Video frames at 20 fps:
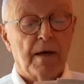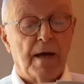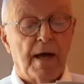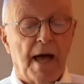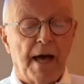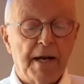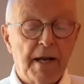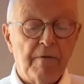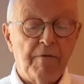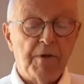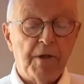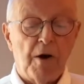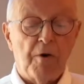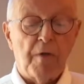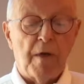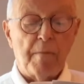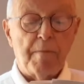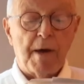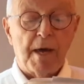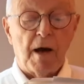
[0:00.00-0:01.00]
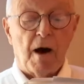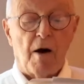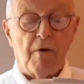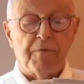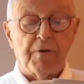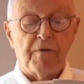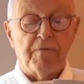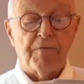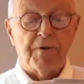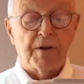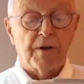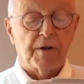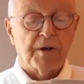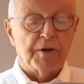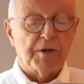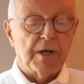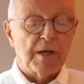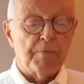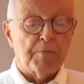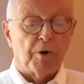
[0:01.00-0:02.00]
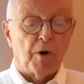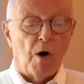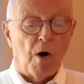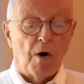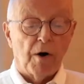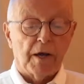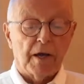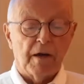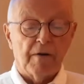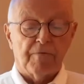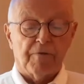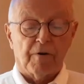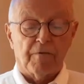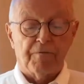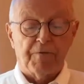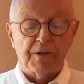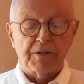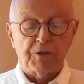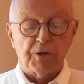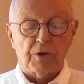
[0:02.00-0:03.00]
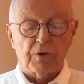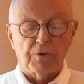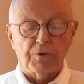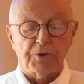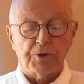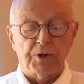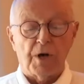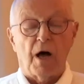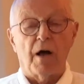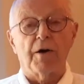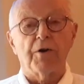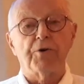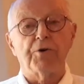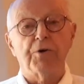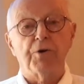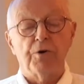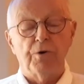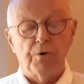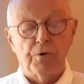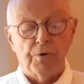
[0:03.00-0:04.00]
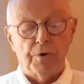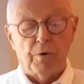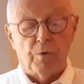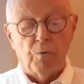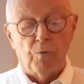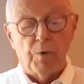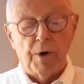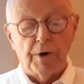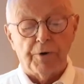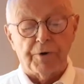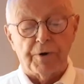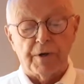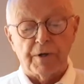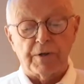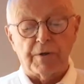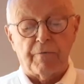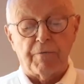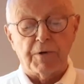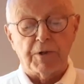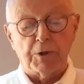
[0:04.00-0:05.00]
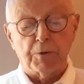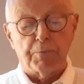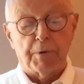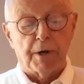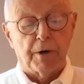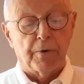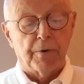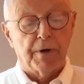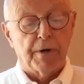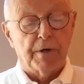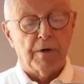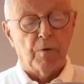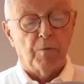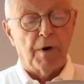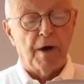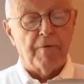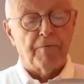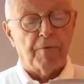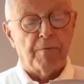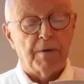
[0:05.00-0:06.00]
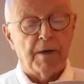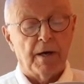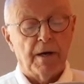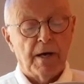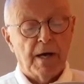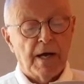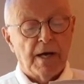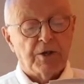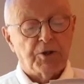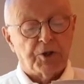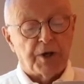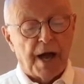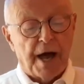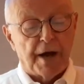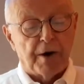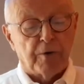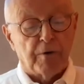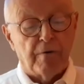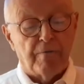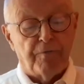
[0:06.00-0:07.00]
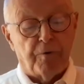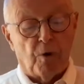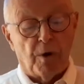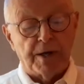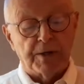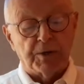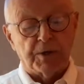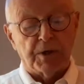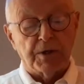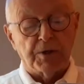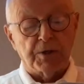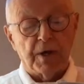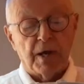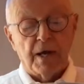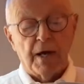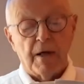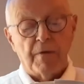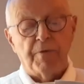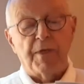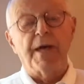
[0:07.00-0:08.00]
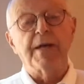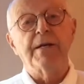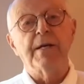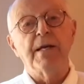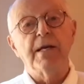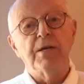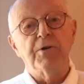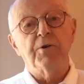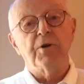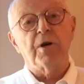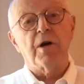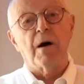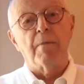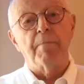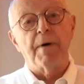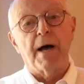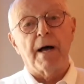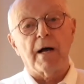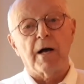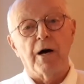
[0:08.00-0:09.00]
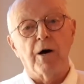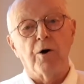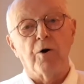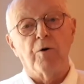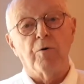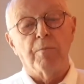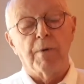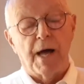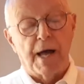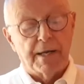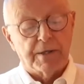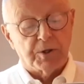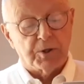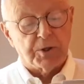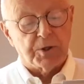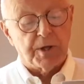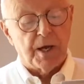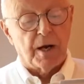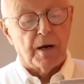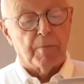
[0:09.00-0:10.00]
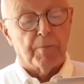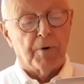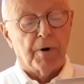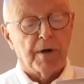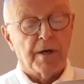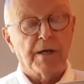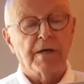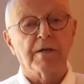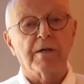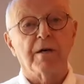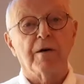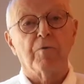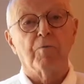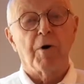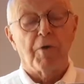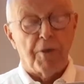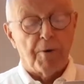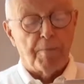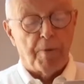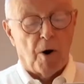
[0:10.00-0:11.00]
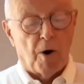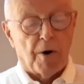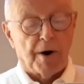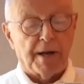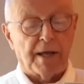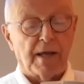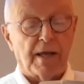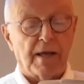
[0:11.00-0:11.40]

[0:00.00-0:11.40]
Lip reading: And even though they may often feel a deep longing for physical solitude, a wilderness of the spirit, away from the chatter of voices, they need to come back home and celebrate with a party,